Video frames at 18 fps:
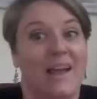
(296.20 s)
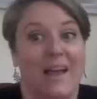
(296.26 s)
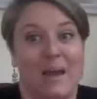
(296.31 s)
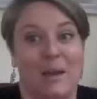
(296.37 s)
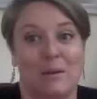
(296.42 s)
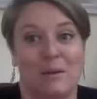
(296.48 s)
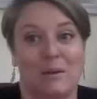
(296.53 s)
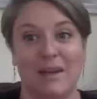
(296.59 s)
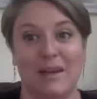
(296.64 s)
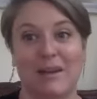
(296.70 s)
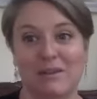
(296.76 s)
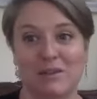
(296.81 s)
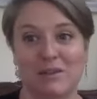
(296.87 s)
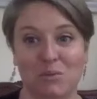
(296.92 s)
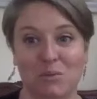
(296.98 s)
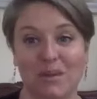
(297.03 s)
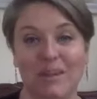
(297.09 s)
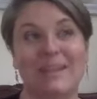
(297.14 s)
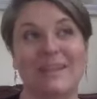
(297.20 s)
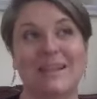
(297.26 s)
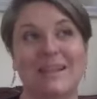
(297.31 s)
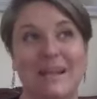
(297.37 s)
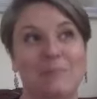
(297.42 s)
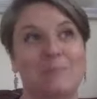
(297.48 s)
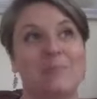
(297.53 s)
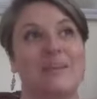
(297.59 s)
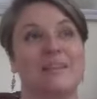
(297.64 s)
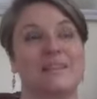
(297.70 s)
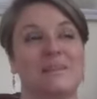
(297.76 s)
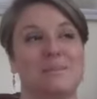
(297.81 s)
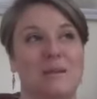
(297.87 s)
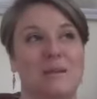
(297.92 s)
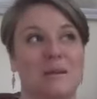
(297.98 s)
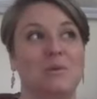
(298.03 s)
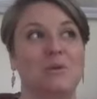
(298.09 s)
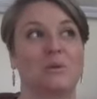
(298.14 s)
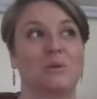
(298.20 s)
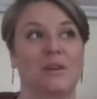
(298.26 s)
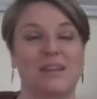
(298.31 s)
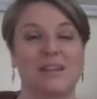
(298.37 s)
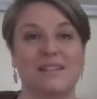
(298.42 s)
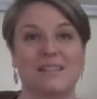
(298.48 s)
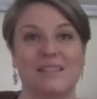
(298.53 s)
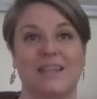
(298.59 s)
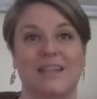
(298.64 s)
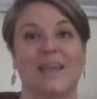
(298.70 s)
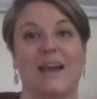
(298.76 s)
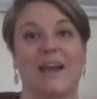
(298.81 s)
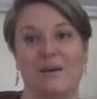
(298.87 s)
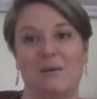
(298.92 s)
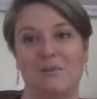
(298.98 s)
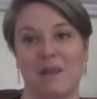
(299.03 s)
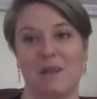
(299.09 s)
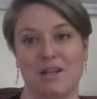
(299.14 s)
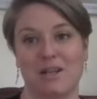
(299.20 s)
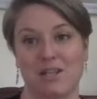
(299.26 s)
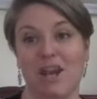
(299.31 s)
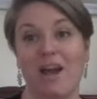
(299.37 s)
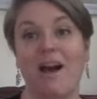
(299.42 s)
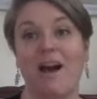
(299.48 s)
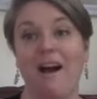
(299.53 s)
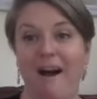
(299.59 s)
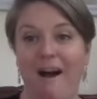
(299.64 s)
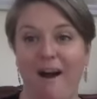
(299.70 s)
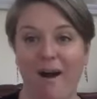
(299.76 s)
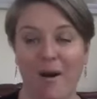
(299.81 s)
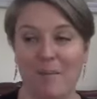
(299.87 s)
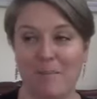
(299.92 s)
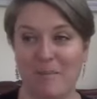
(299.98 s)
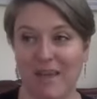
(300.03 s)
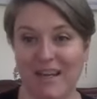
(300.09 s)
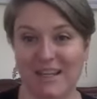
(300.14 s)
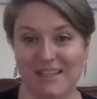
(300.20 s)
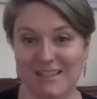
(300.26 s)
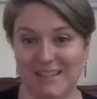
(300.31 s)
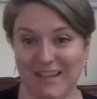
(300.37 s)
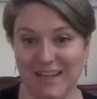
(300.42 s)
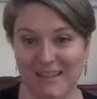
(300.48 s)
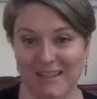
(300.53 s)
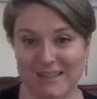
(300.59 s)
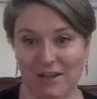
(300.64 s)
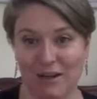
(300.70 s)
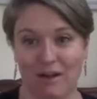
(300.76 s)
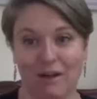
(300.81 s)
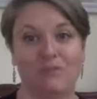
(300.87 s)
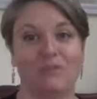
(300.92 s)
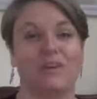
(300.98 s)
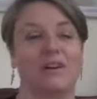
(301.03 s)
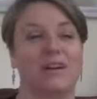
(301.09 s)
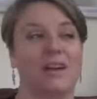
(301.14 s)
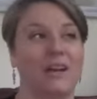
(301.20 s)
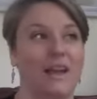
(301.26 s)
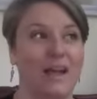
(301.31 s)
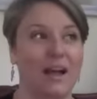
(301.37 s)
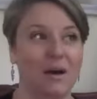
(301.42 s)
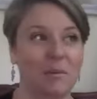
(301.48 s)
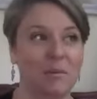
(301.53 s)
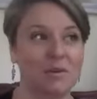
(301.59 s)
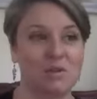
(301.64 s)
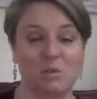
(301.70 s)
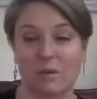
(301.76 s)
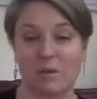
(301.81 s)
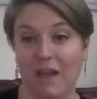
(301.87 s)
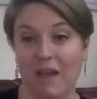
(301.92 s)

And it's really neat because it made me realize like how much our medicine has to offer and how much we